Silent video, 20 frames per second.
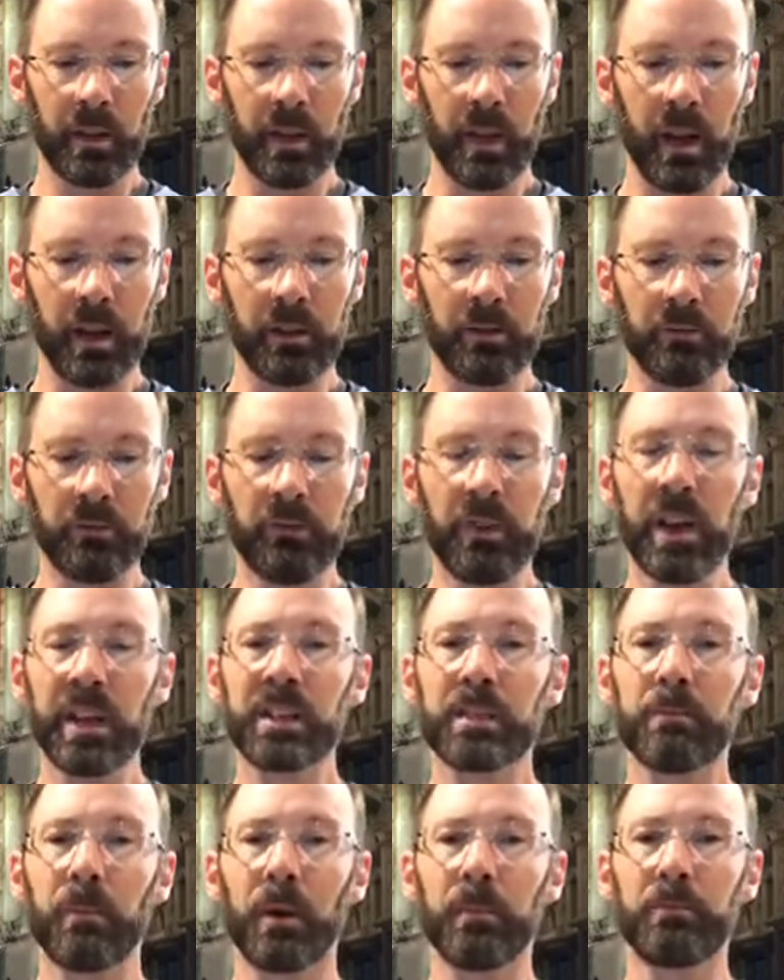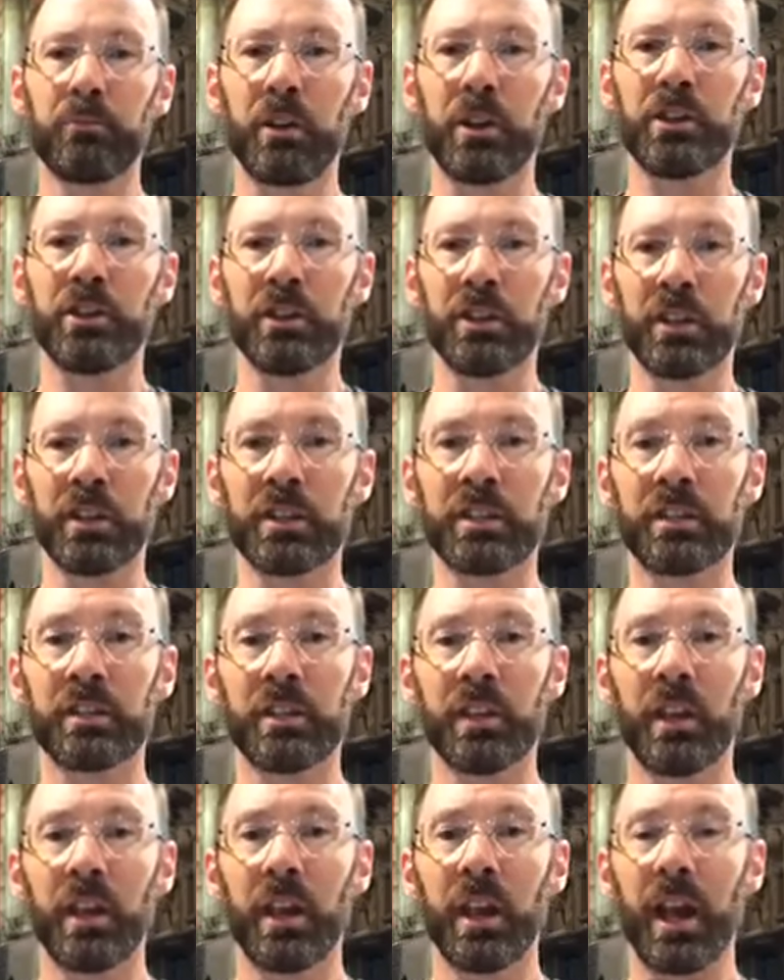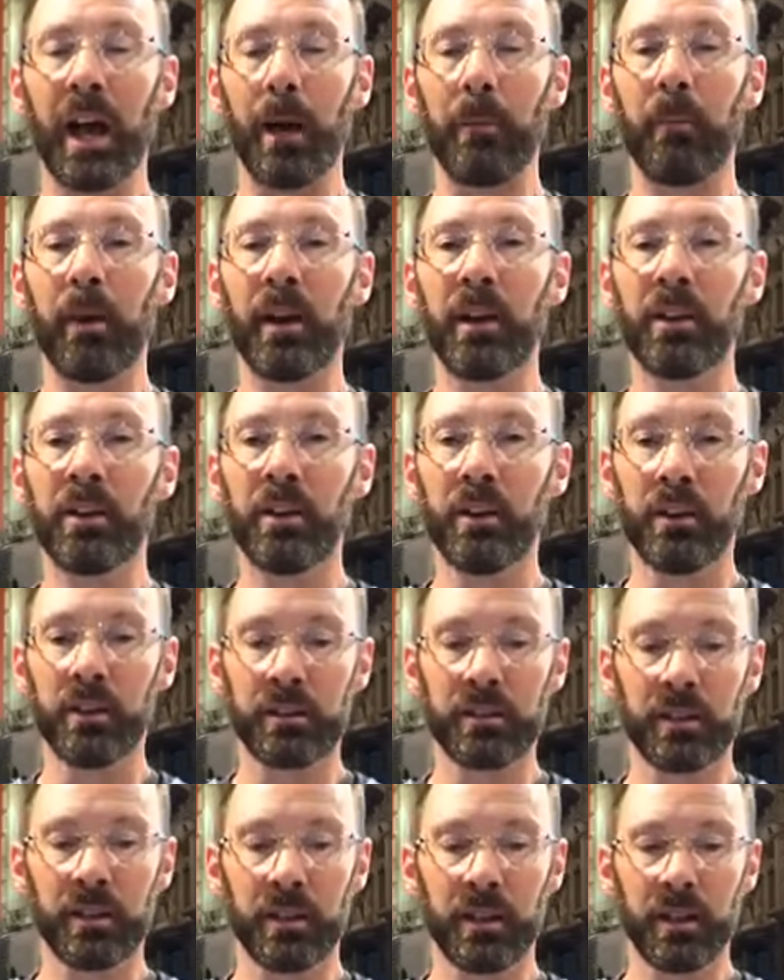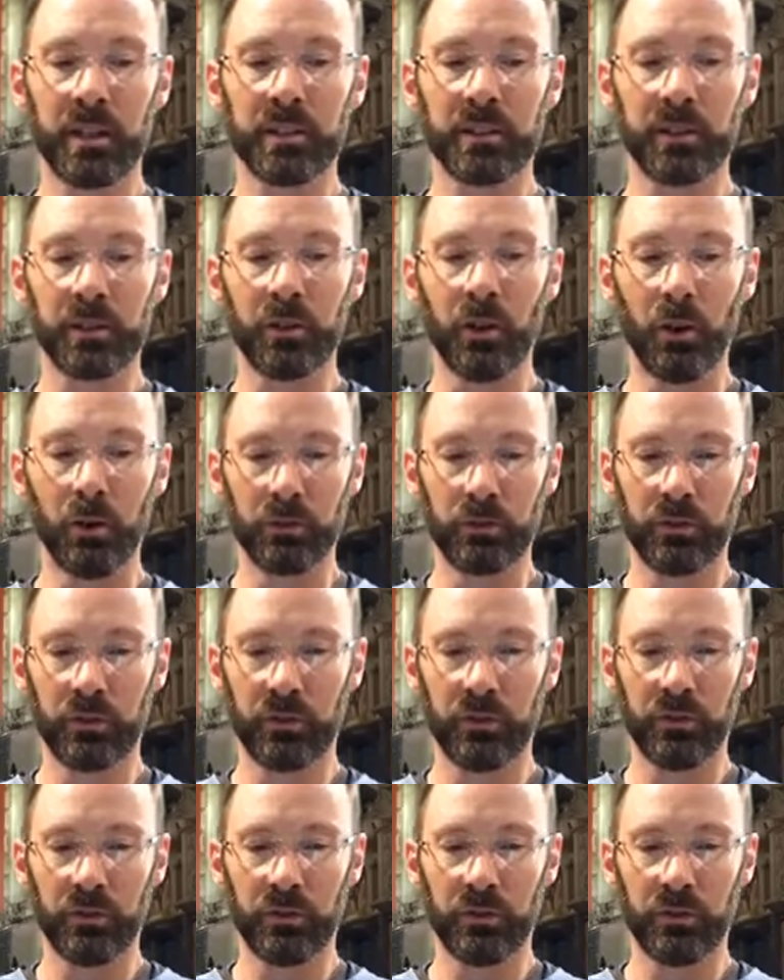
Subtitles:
I confess my prejudice and my hurt to God.